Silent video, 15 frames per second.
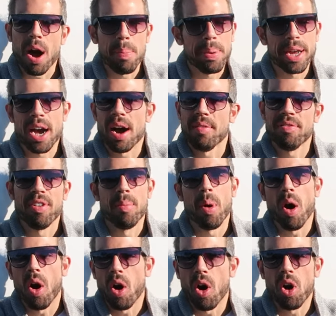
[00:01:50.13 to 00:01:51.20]
popping up
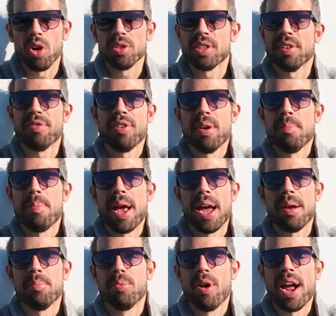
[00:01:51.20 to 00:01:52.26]
from all different
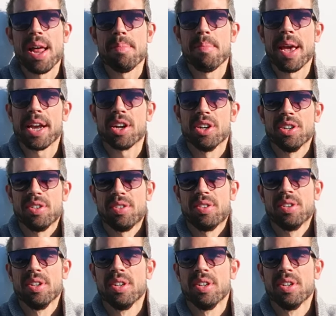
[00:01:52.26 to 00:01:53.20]
brand makers.